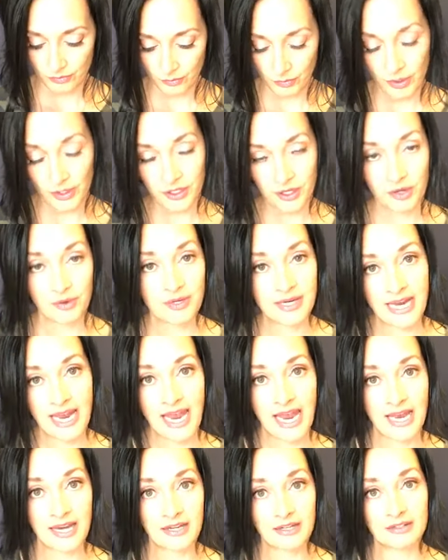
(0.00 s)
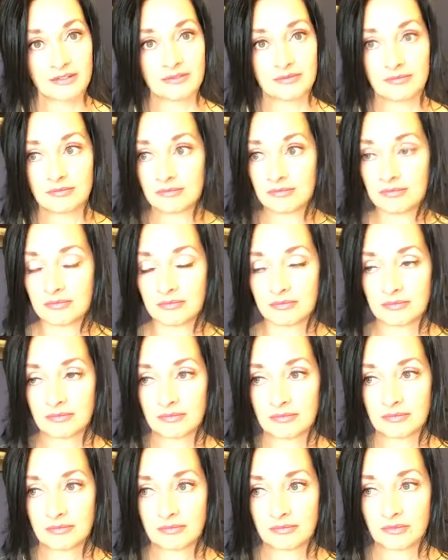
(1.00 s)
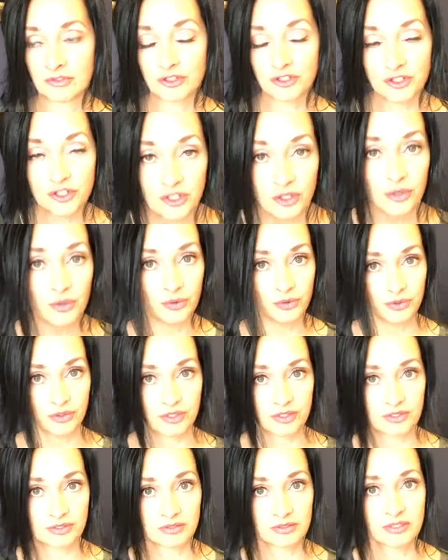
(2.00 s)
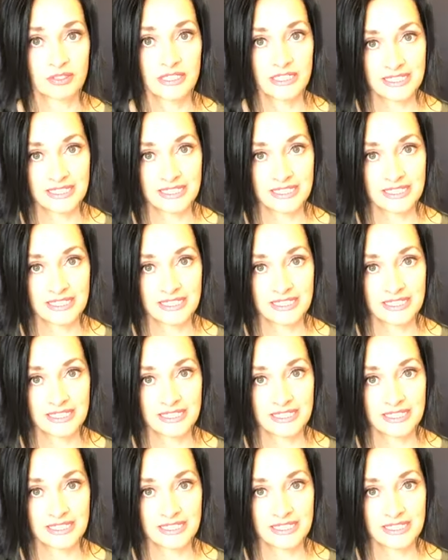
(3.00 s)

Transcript: where you can choose